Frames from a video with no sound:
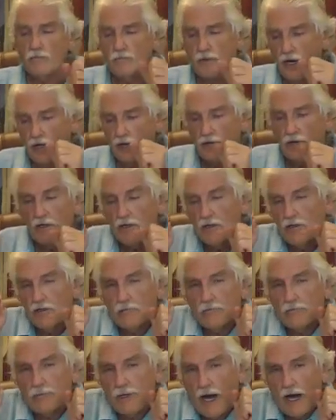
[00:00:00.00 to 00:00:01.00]
But
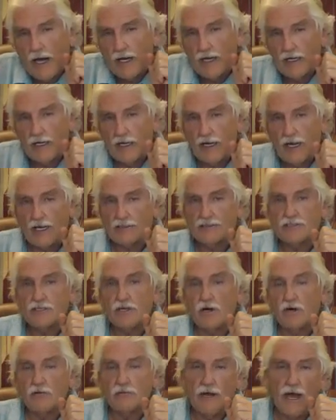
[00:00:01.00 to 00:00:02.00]
your body has to
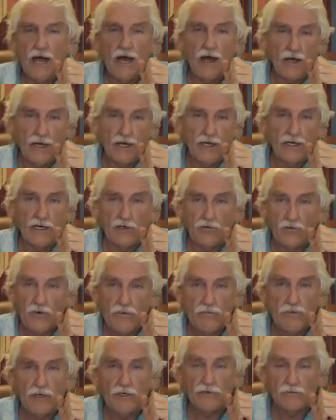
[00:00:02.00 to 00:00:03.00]
go now in and
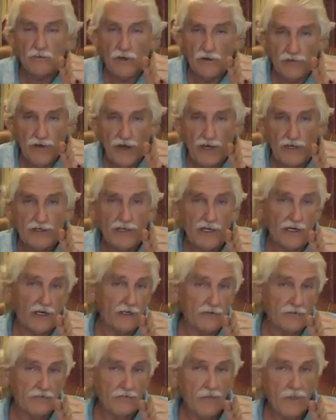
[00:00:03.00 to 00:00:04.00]
rebuild what they
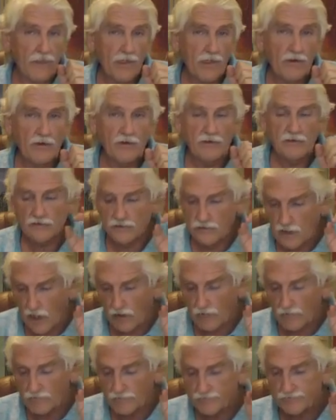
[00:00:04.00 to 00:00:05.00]
did.
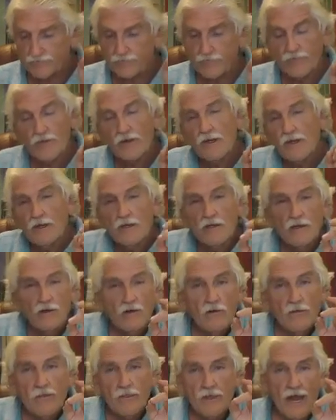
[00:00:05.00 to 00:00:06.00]
So
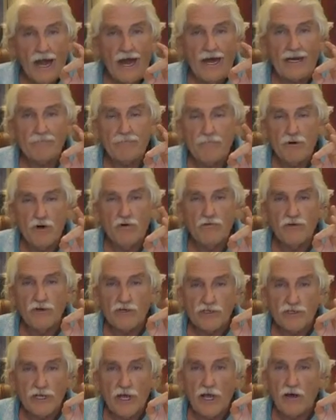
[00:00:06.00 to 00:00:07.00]
got to move
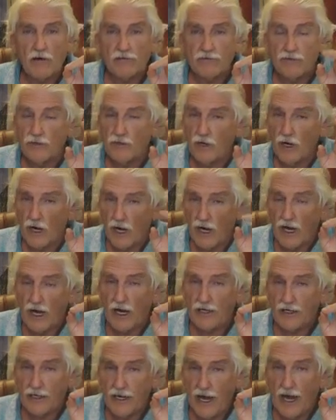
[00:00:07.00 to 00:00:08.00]
yourself to a
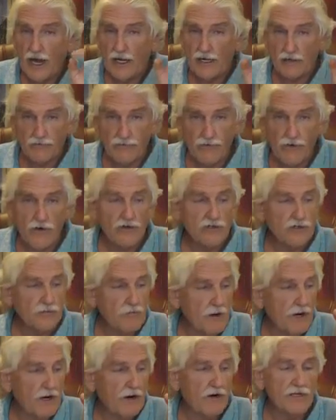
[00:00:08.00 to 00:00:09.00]
high diet of fruits,
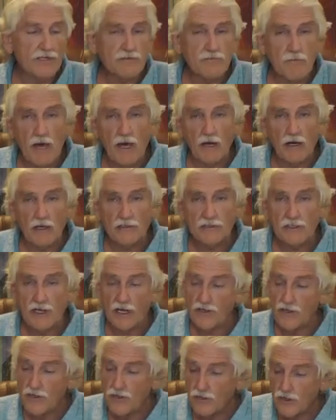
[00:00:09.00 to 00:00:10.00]
berries, melons,
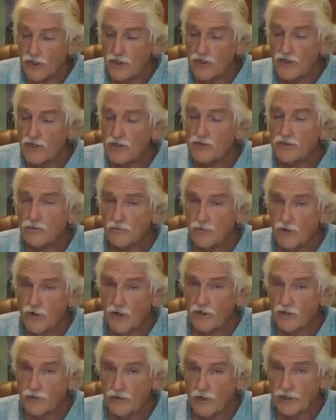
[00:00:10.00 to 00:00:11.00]
and you could do some
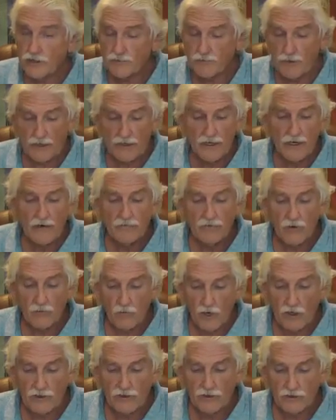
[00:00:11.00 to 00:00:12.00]
green drinks, but from
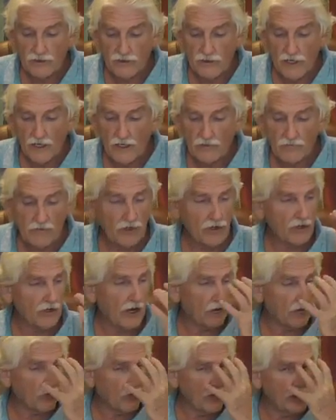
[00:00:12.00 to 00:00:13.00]
what you're telling me, you
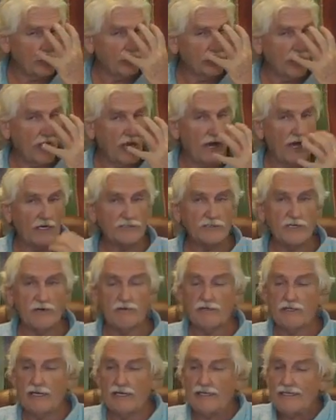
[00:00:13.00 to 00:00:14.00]
got red, dry eyes and
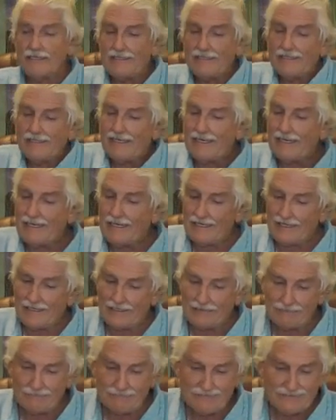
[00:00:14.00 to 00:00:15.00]
everything.
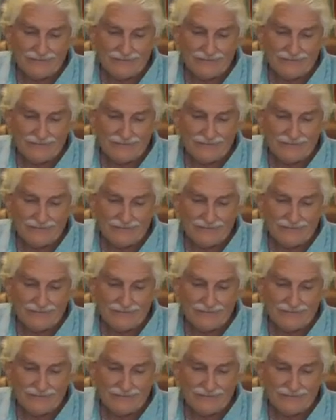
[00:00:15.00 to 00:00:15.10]
I